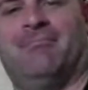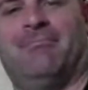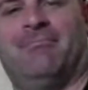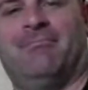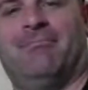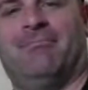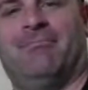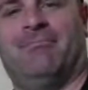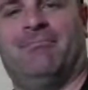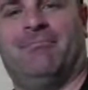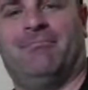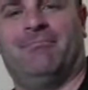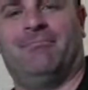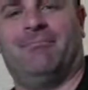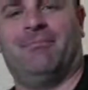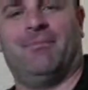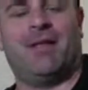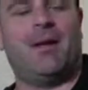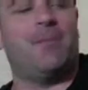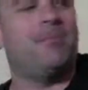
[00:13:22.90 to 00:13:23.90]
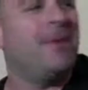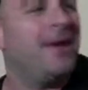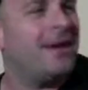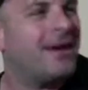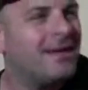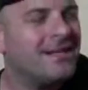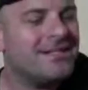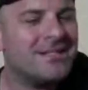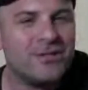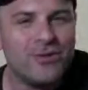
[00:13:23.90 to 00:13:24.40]
I'm
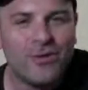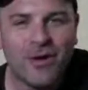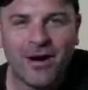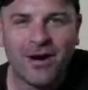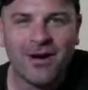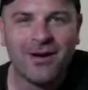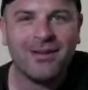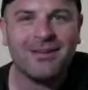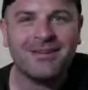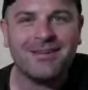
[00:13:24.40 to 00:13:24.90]
picking too hard.